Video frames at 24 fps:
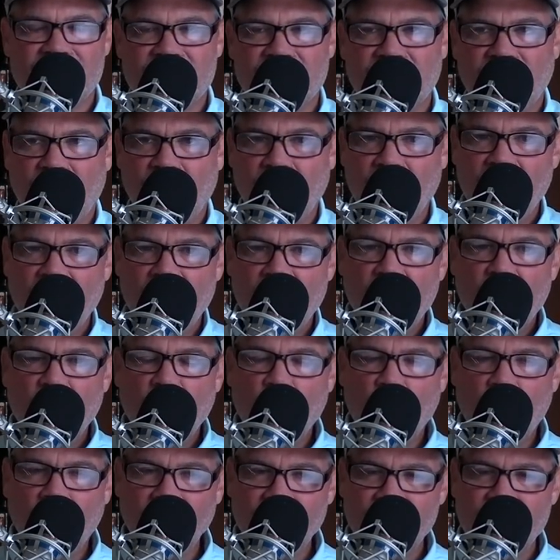So
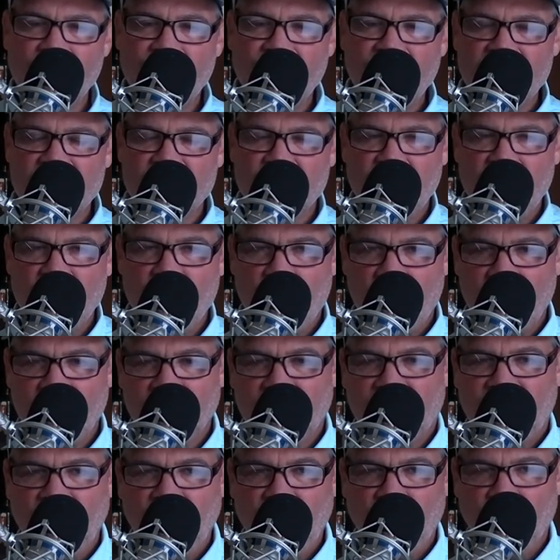one of the things we want to
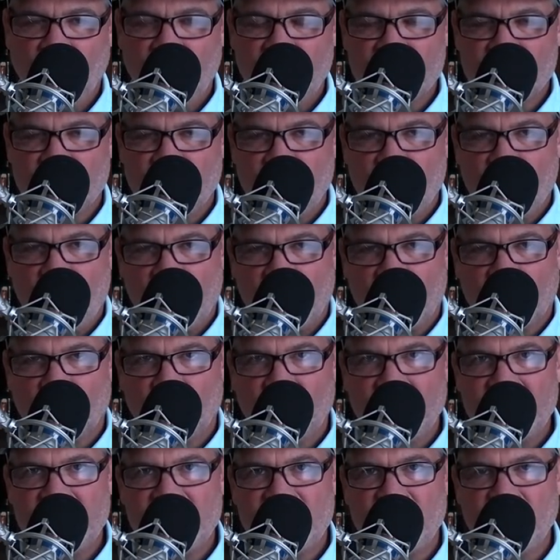do is we want to
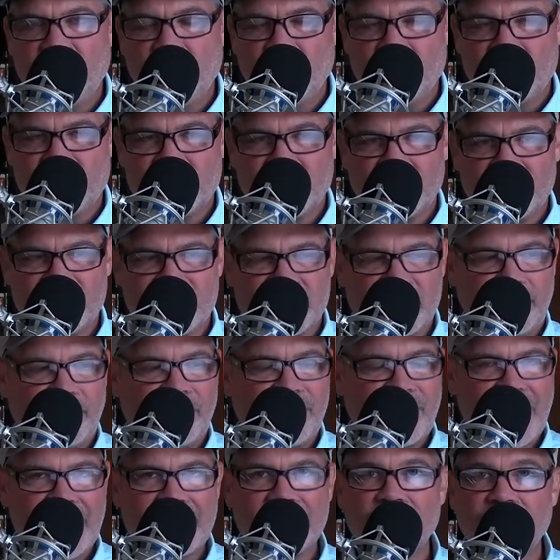reduce some of
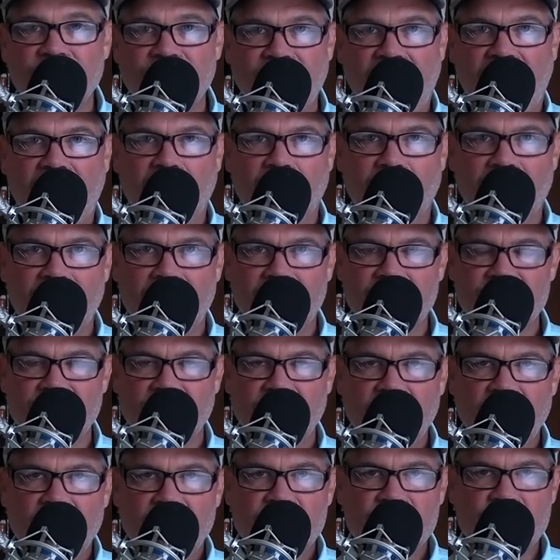that environment.
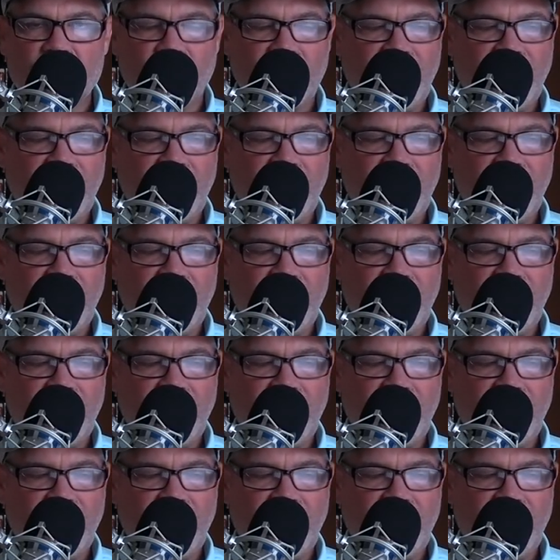So